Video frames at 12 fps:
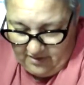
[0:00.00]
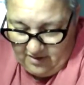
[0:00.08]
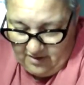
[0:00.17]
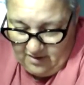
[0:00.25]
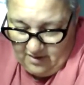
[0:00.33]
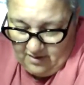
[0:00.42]

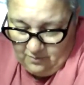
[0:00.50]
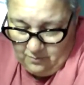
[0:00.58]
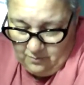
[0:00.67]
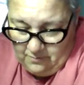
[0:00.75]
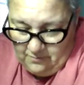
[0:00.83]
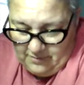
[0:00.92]

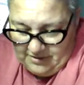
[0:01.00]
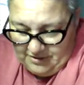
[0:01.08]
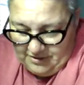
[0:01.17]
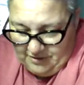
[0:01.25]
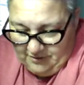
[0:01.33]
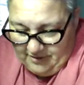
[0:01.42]
Nope, but
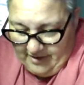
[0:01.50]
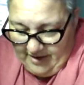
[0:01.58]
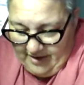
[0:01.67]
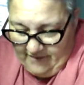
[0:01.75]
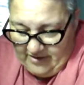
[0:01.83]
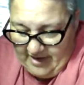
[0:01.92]
you can
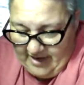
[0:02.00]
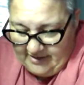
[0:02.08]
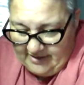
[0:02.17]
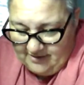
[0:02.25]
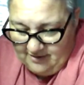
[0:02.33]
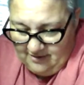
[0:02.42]
have a
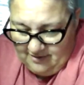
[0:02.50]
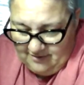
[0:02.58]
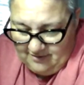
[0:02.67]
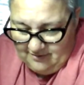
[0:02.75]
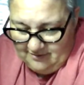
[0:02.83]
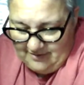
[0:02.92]
daddy's girl.